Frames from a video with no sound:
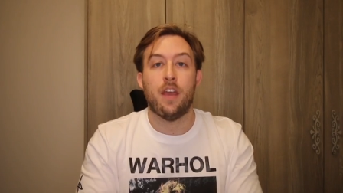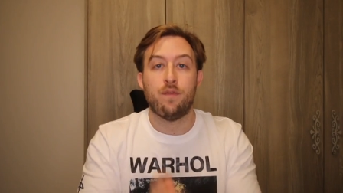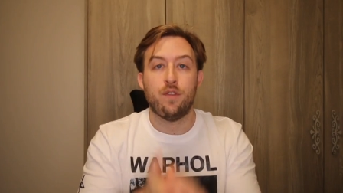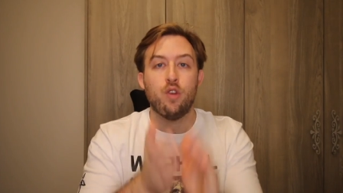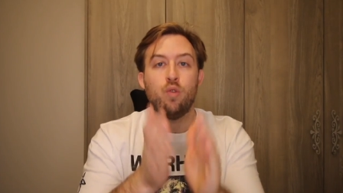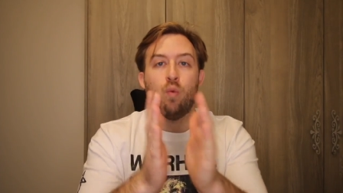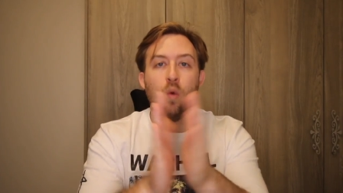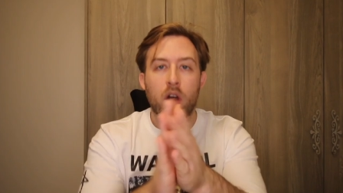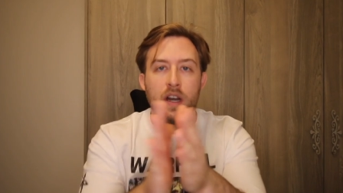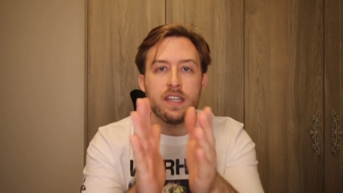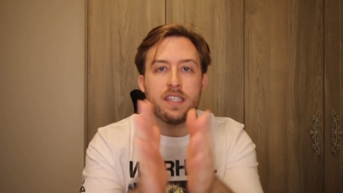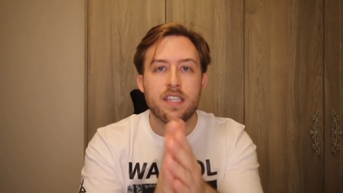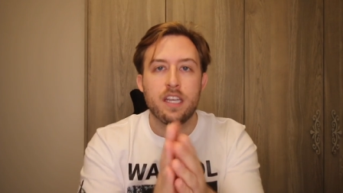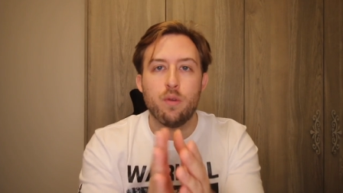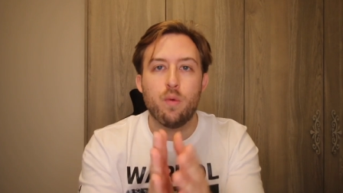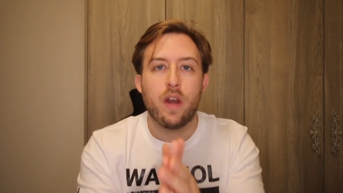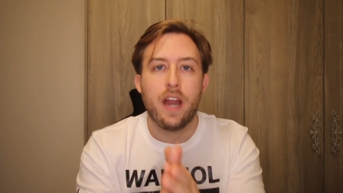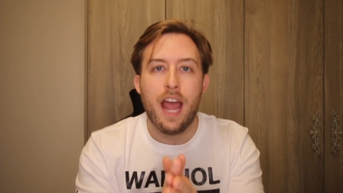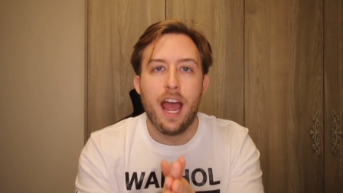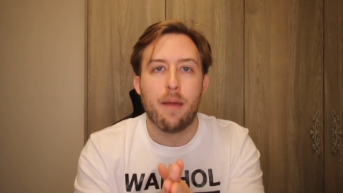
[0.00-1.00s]
If you wanna see
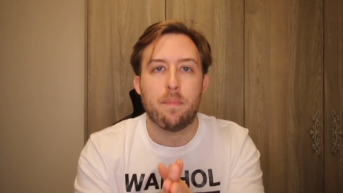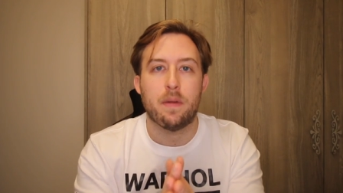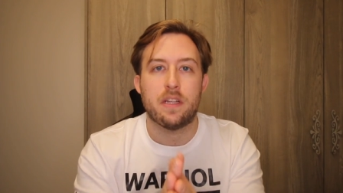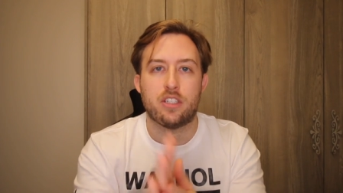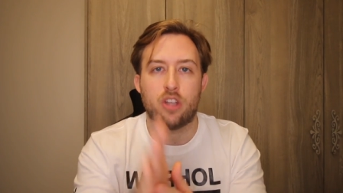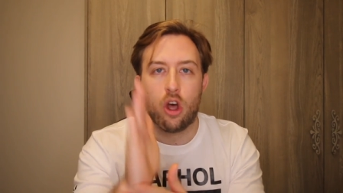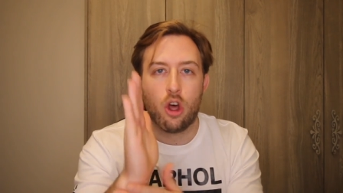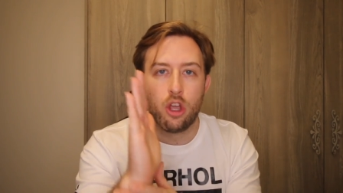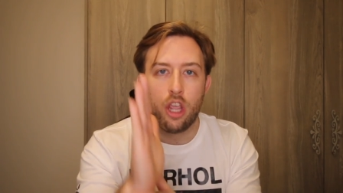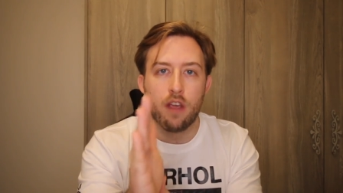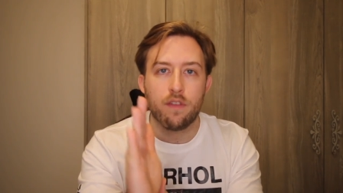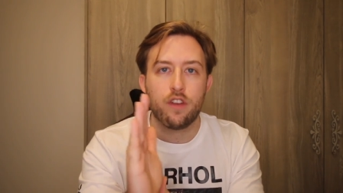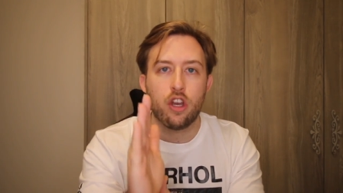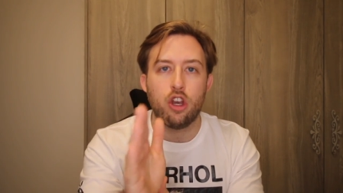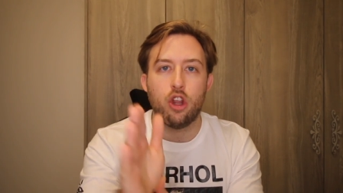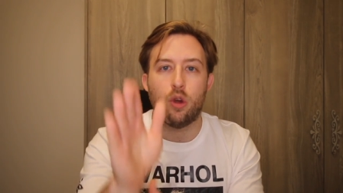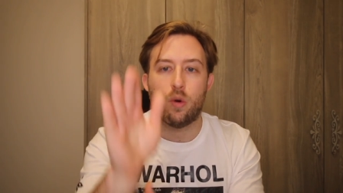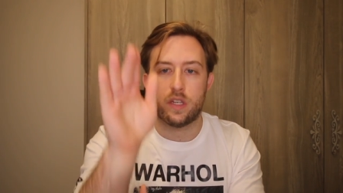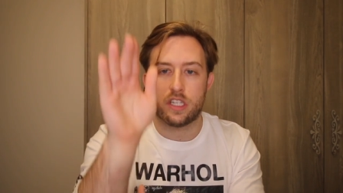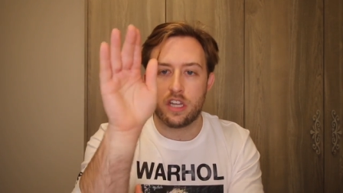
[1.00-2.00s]
what happens, all you have to
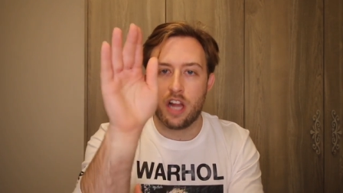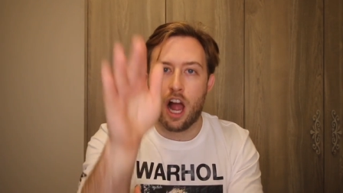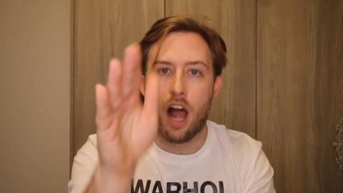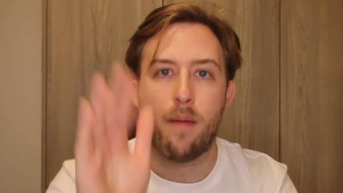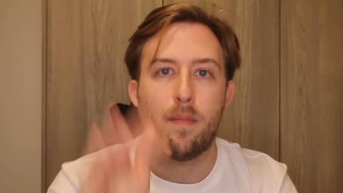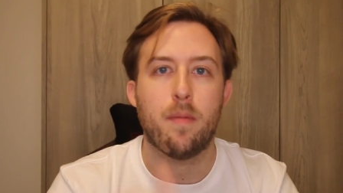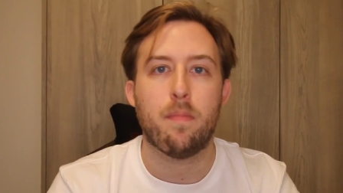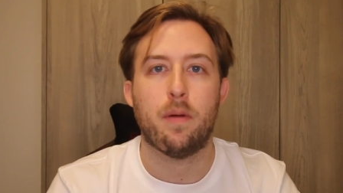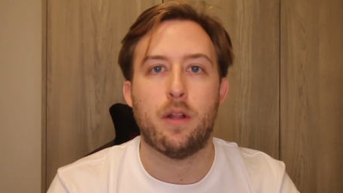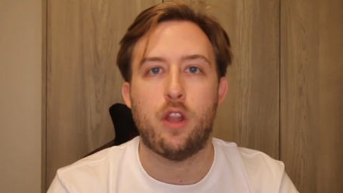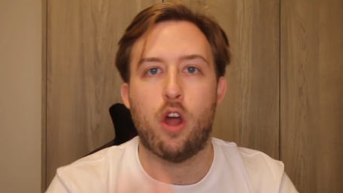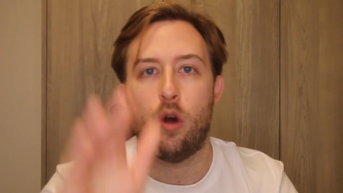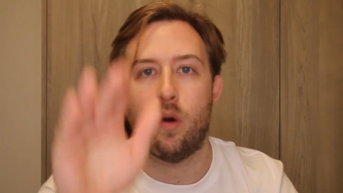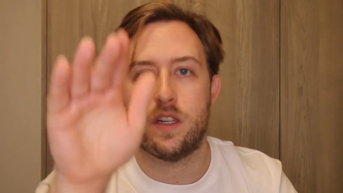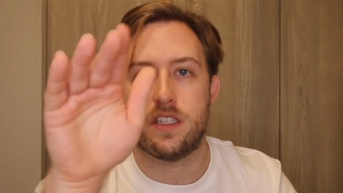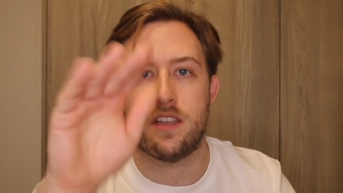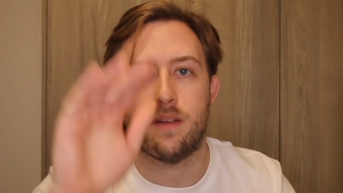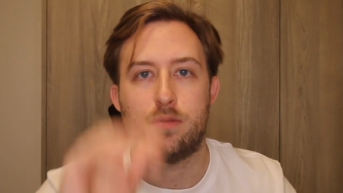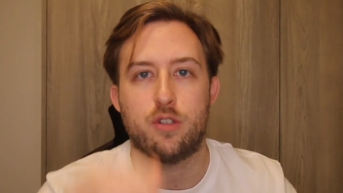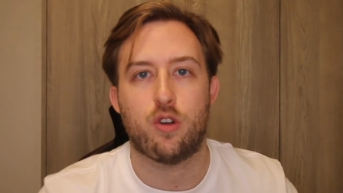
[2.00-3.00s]
do is comment below
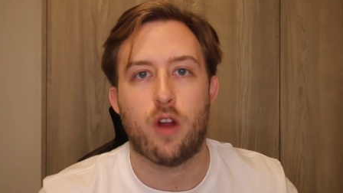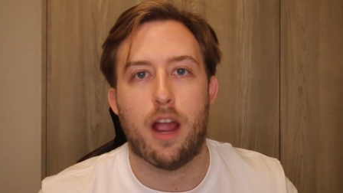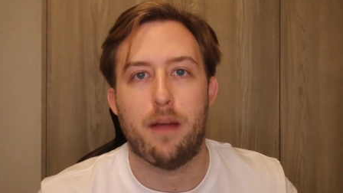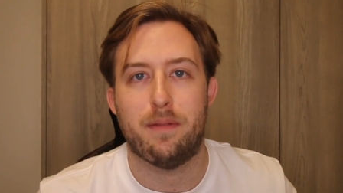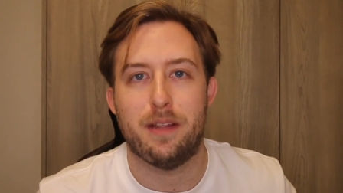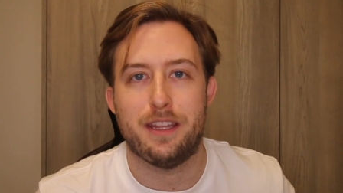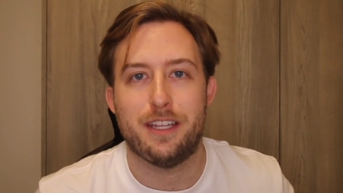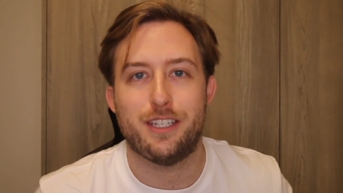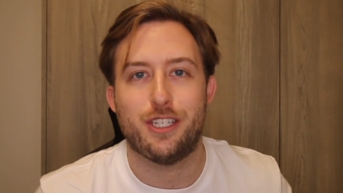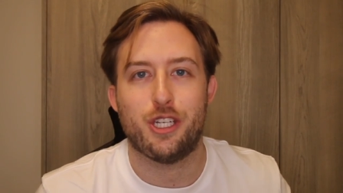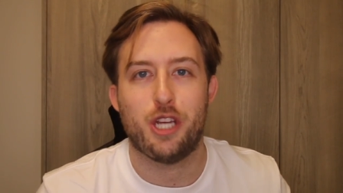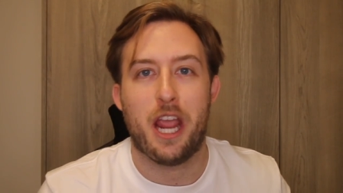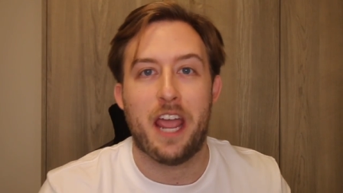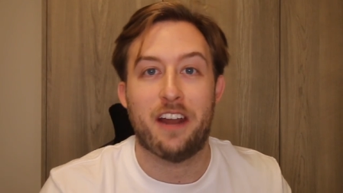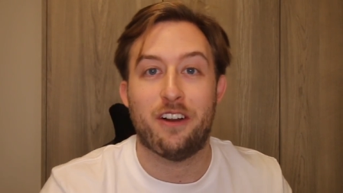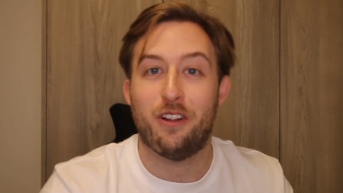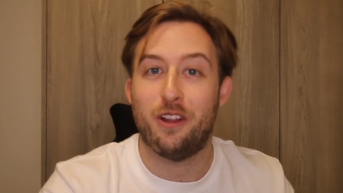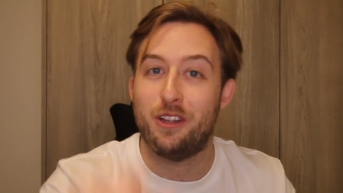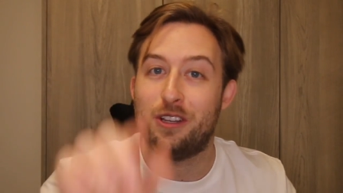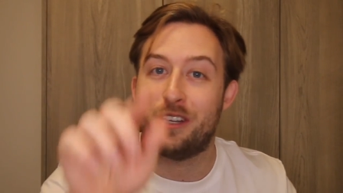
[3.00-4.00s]
and subscribe to this channel,